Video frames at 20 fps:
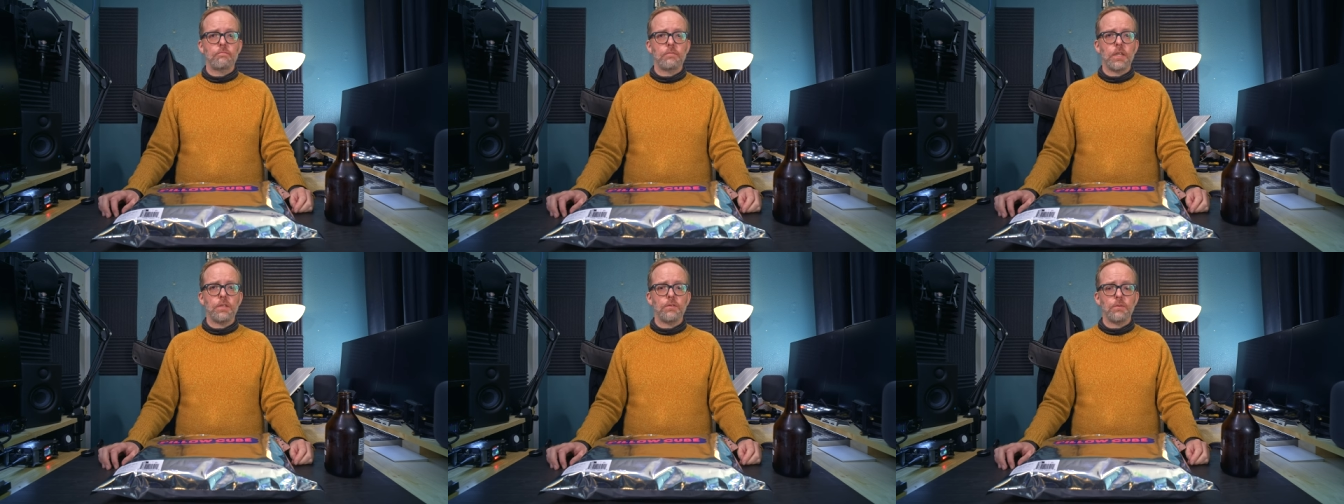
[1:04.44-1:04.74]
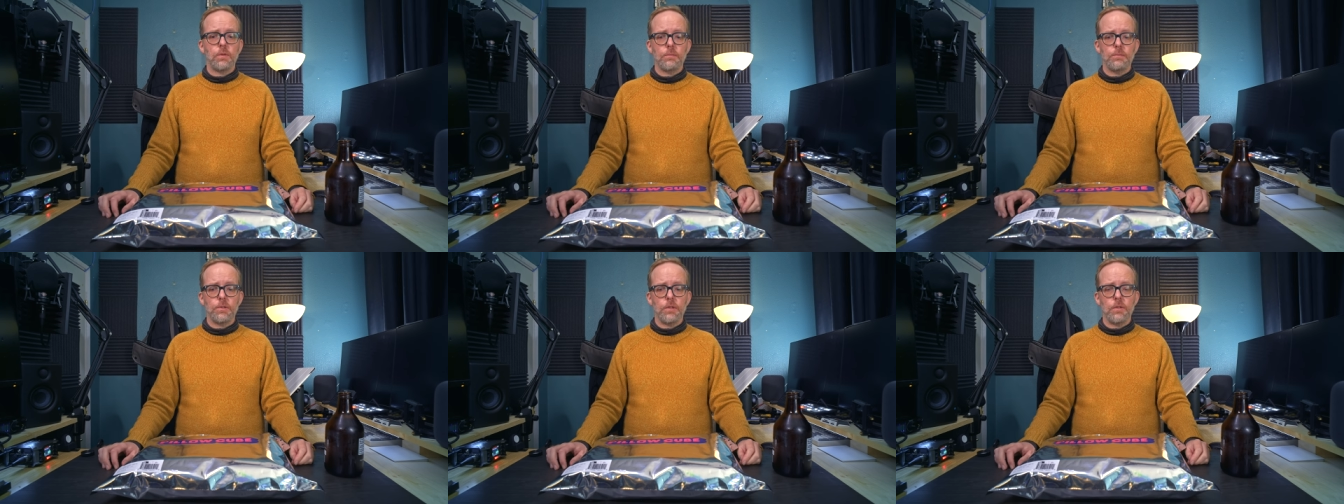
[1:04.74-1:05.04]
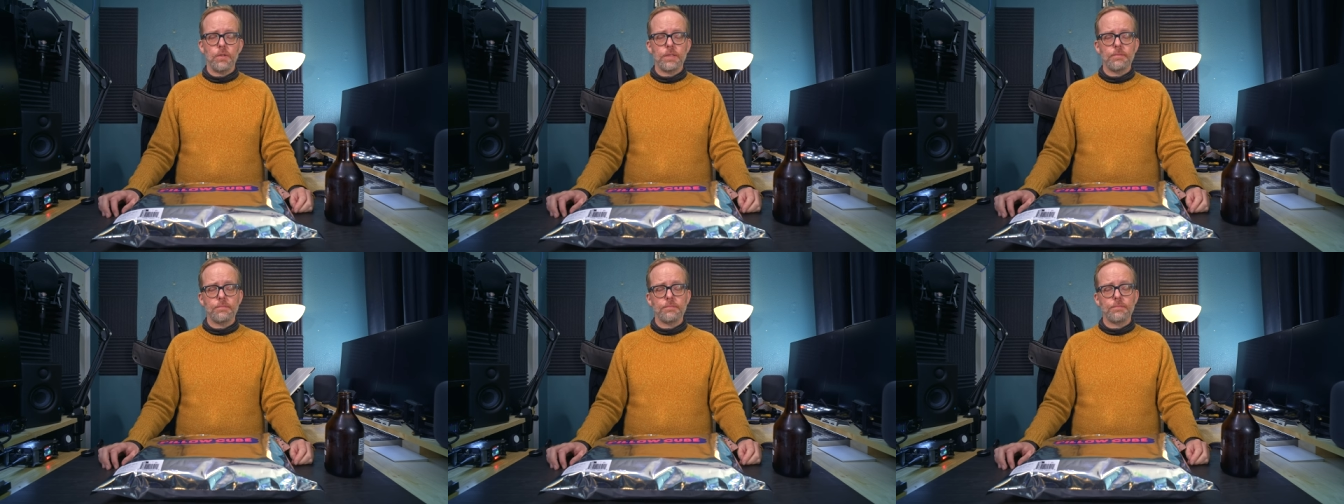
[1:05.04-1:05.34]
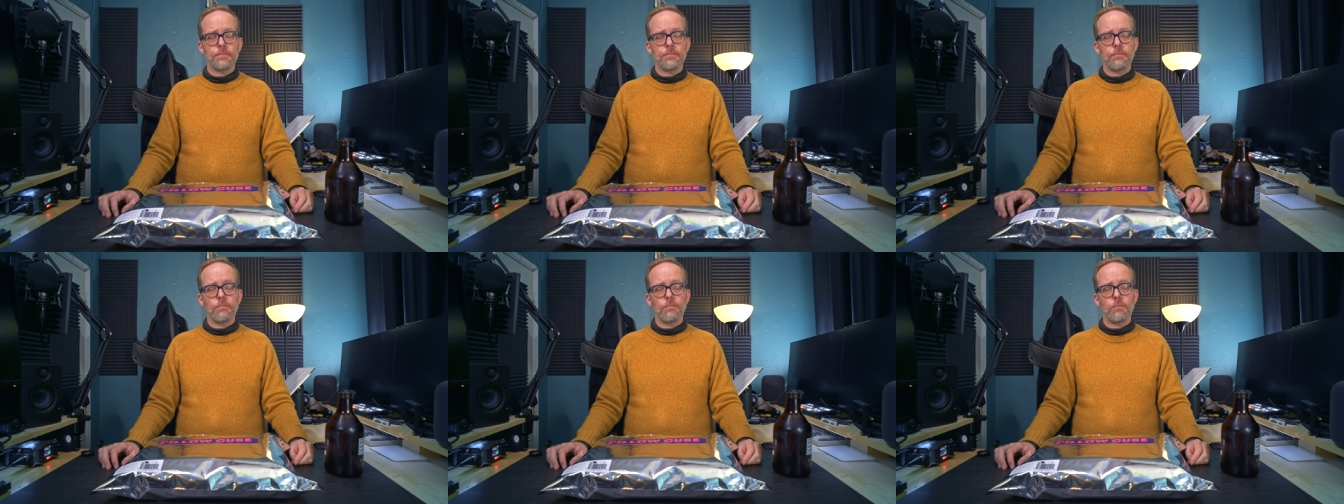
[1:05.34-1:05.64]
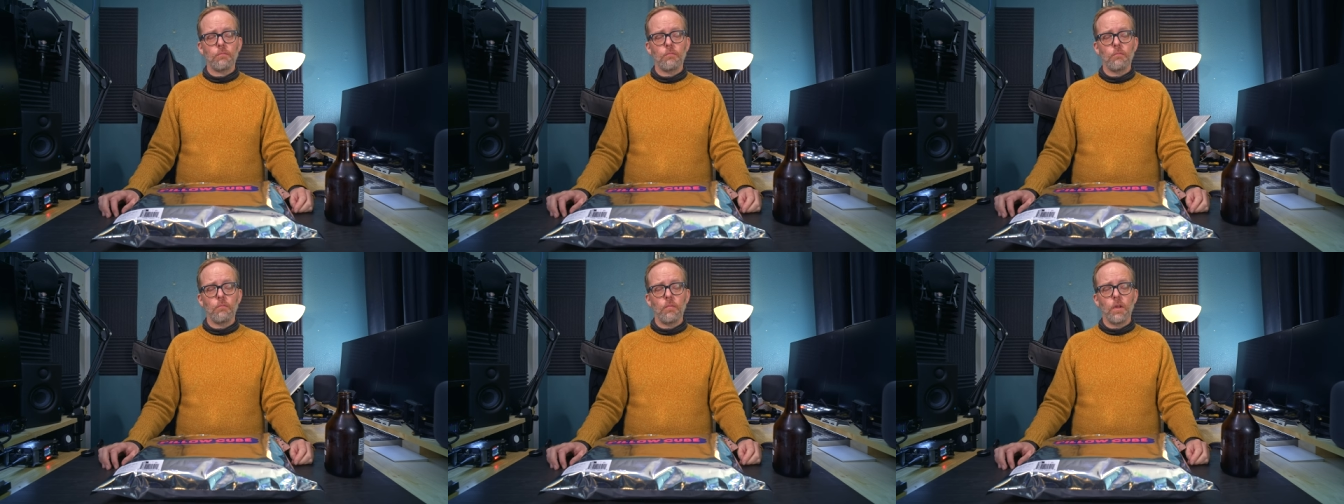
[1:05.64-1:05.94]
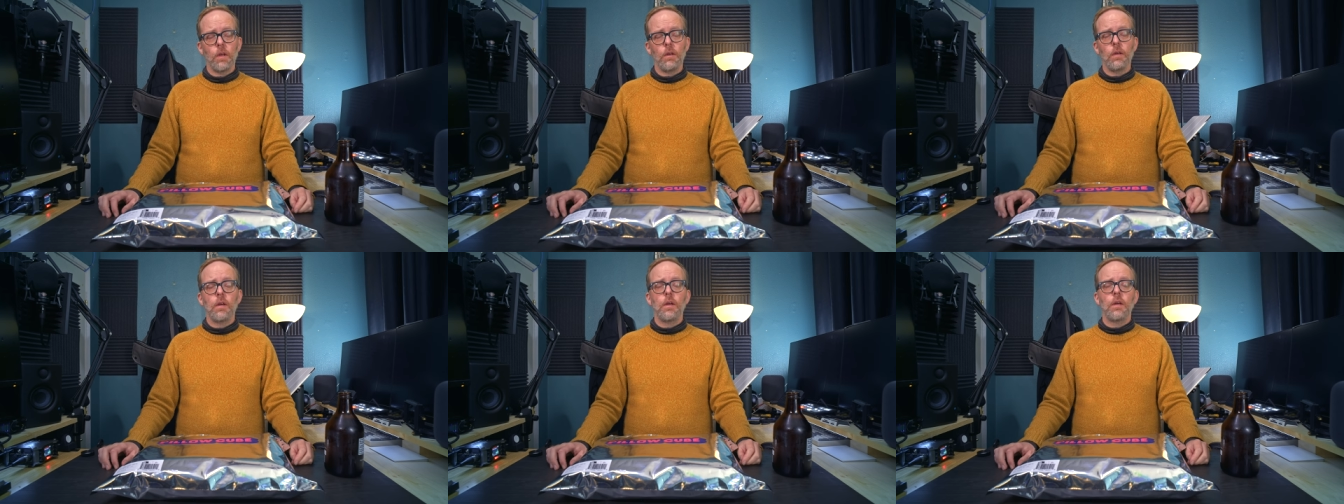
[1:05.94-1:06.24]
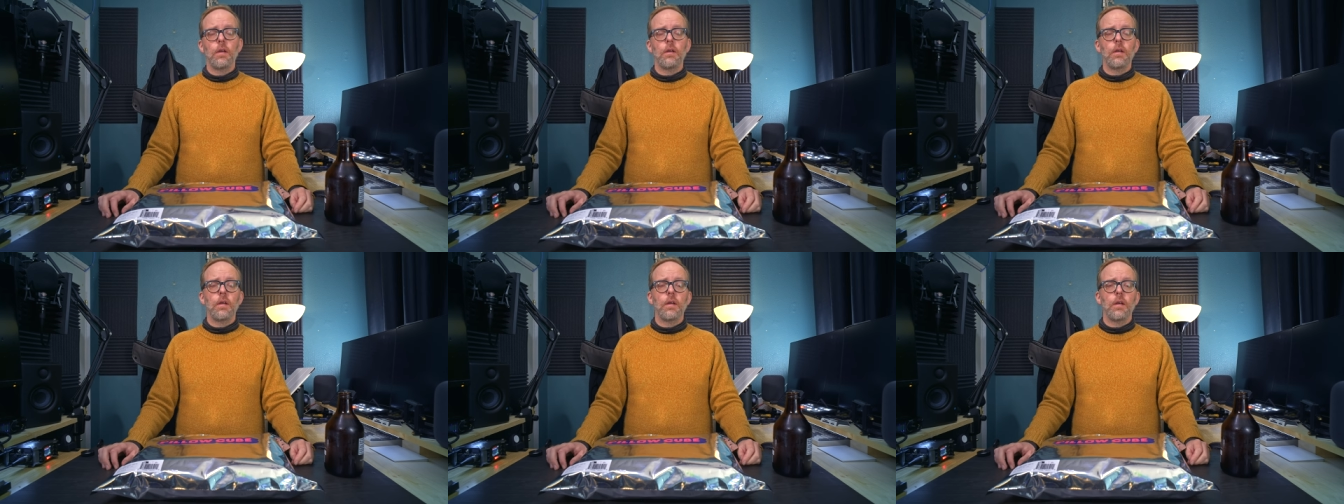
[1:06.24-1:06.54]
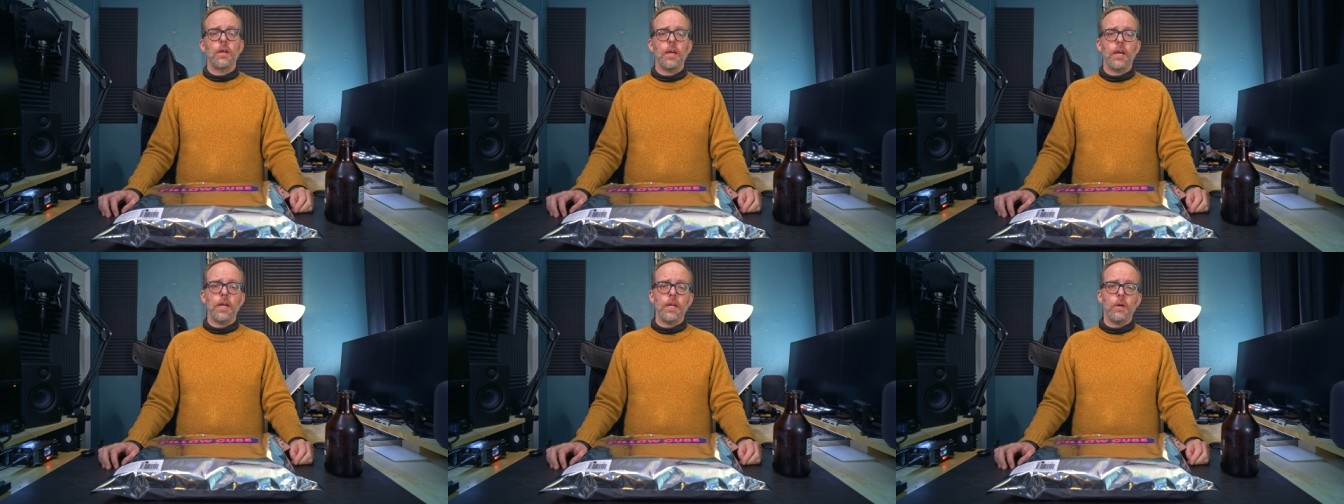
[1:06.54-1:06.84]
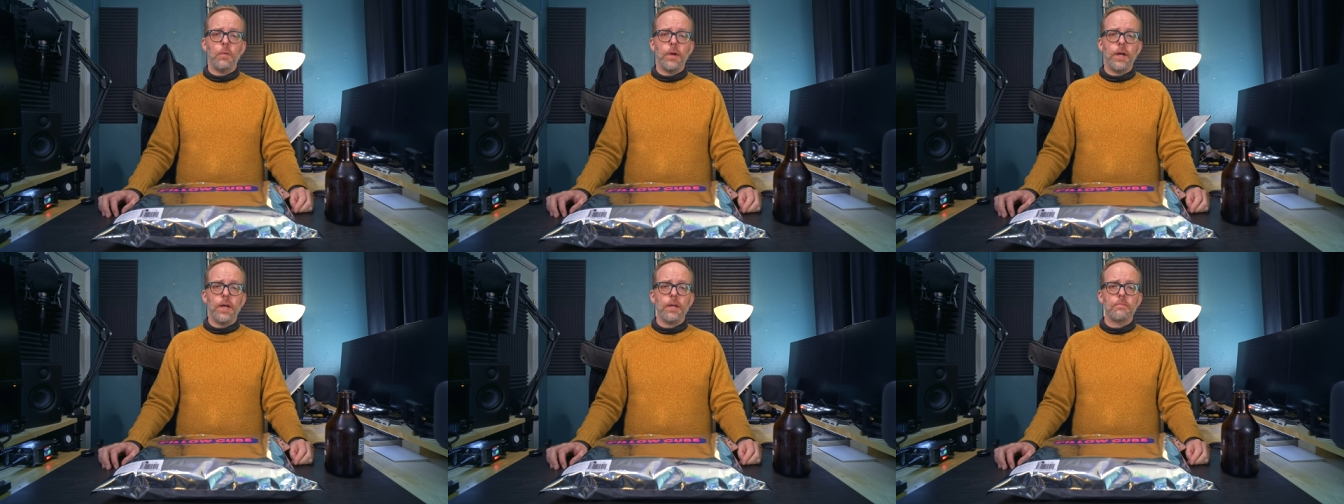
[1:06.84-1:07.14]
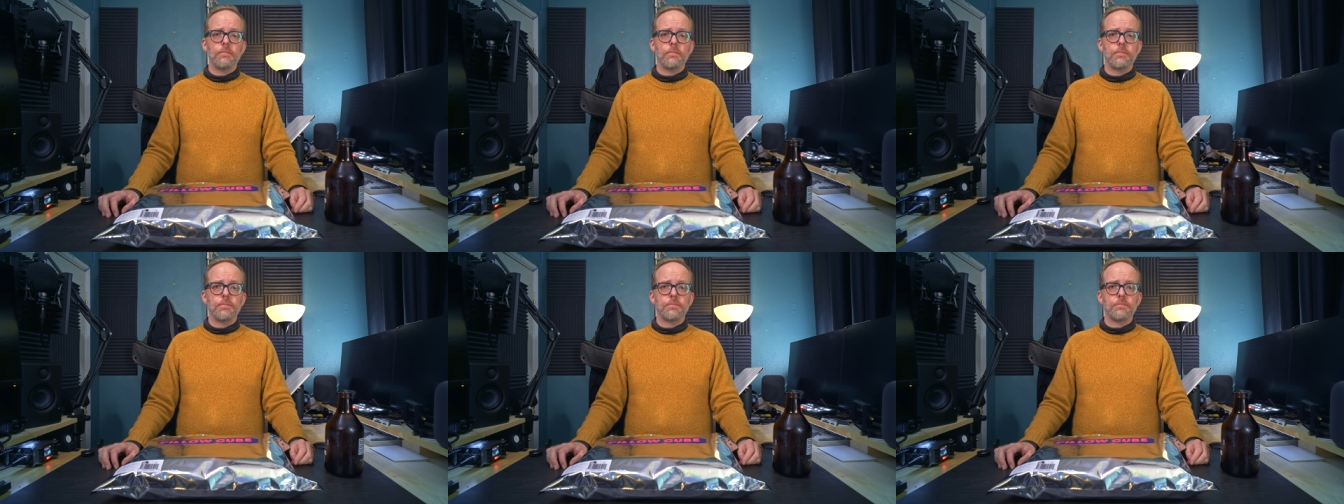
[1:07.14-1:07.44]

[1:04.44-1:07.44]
that's what I'm doing. Anyway,